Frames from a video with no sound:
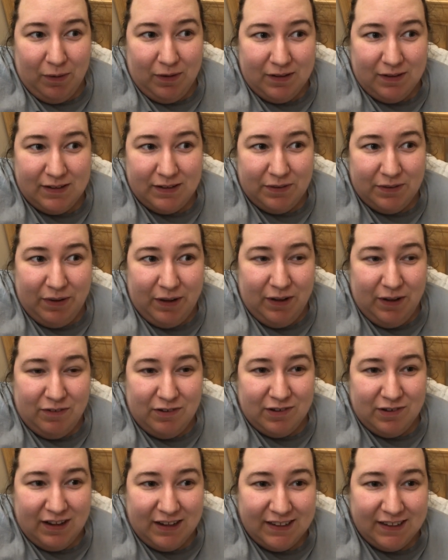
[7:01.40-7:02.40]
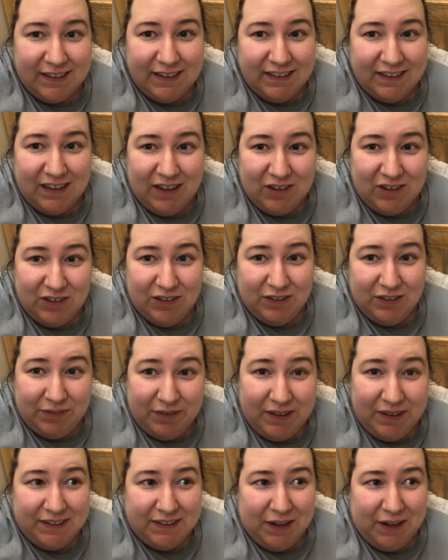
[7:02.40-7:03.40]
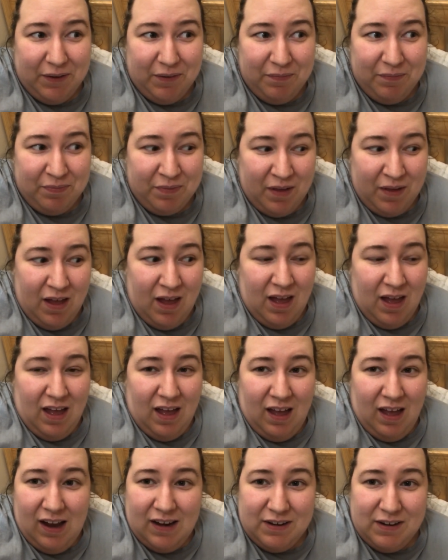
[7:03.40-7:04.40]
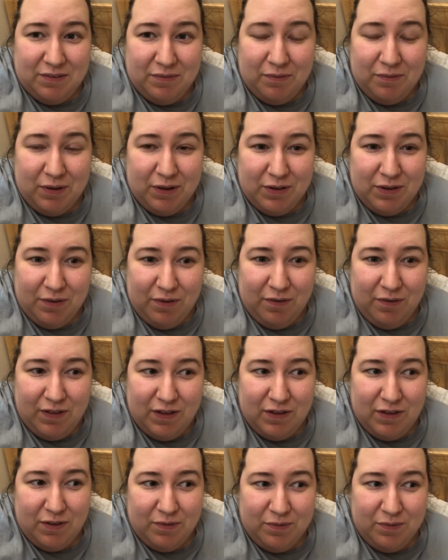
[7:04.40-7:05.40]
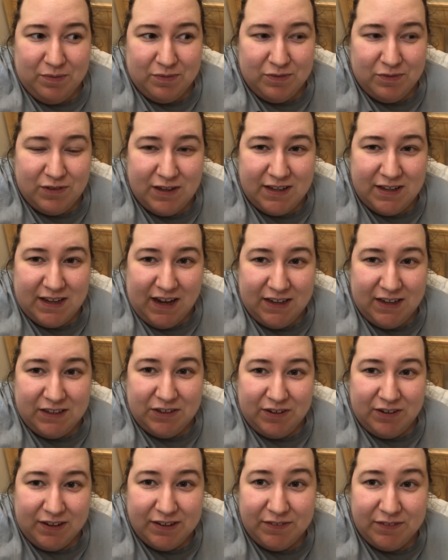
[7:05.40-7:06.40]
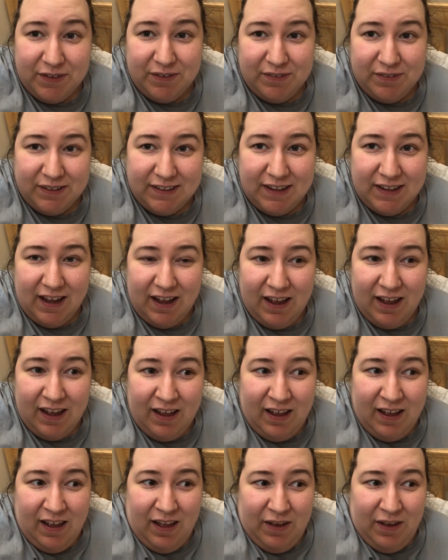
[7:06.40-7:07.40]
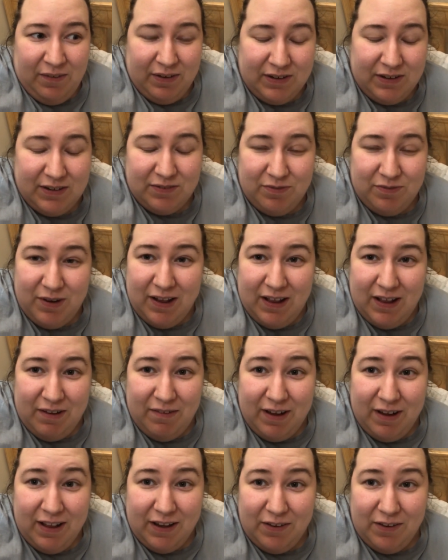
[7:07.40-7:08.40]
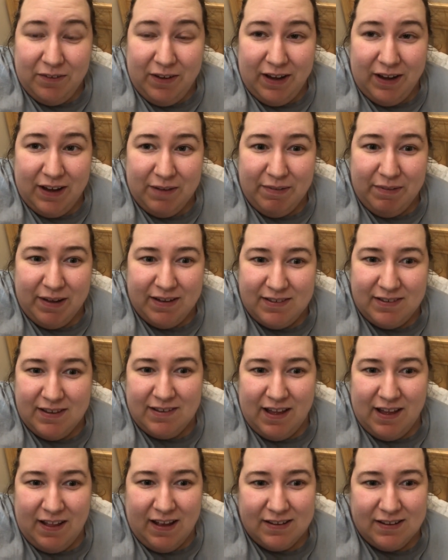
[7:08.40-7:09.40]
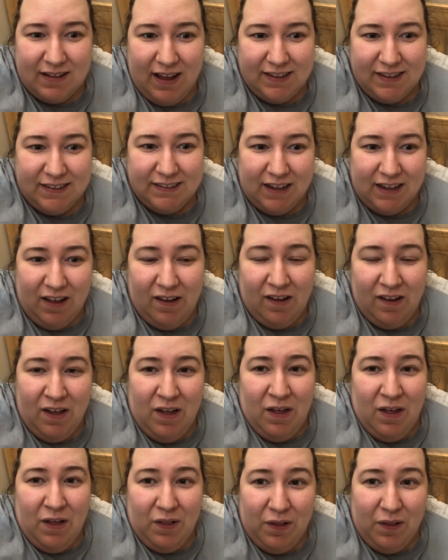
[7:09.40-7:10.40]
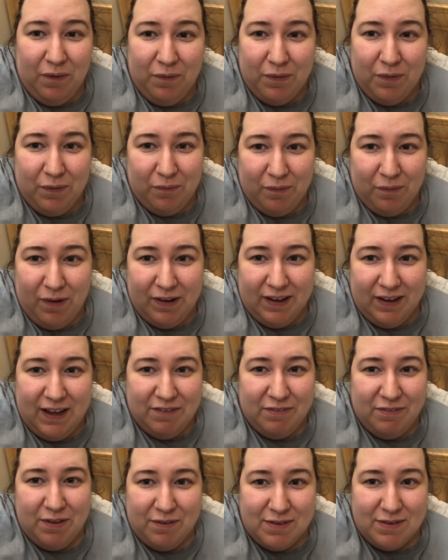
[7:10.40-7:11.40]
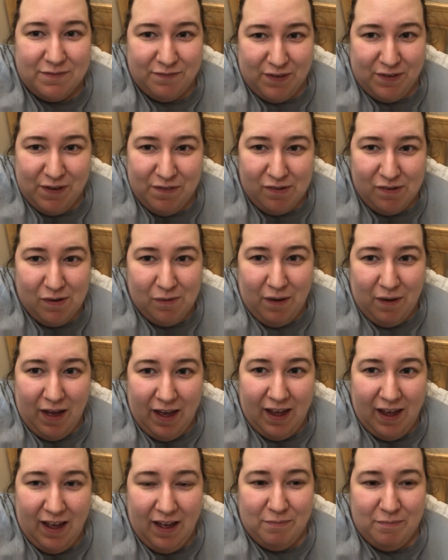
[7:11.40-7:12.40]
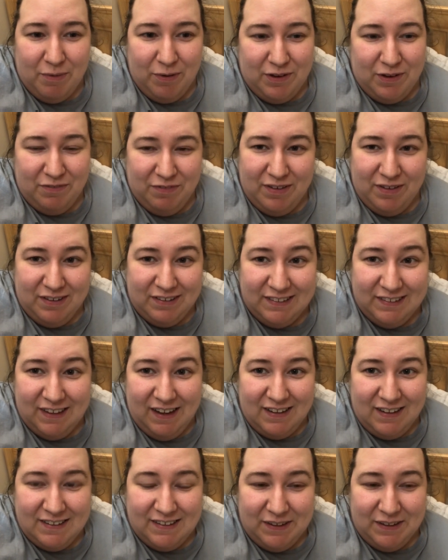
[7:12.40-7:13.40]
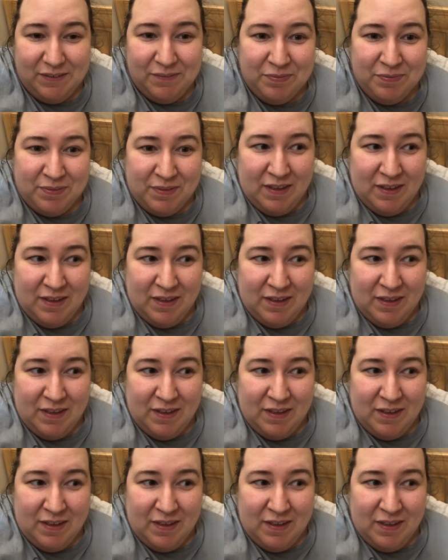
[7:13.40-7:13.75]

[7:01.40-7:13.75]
bus when you've just had a C-section as well, so I don't know what we're going to do if they do decide to transfer us there which is really, really annoying because they say that's classed as our local one, even though it's further away and more difficult to get to.